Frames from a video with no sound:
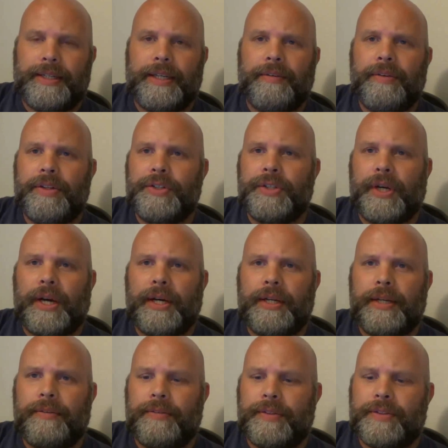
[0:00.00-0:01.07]
give it a
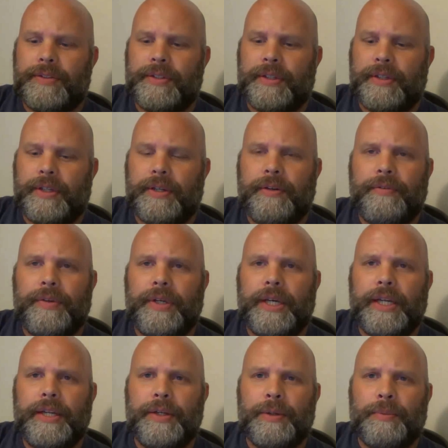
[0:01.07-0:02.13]
shot. If it's, you know, if you
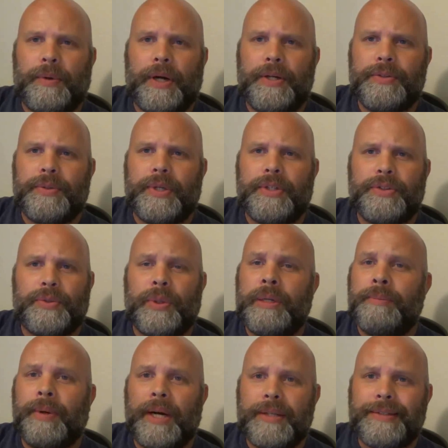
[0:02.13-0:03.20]
can get it in your price range,
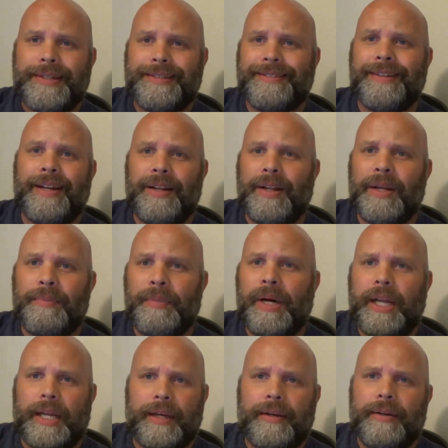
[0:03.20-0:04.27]
$20, it's not a lot of
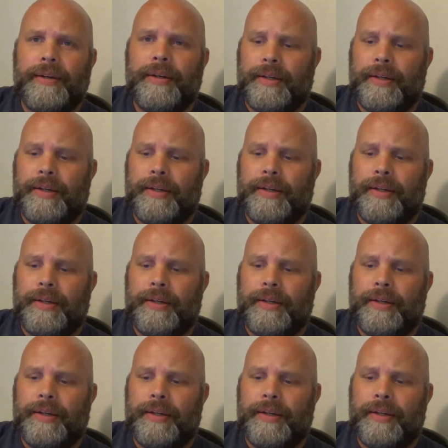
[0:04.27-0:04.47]
money,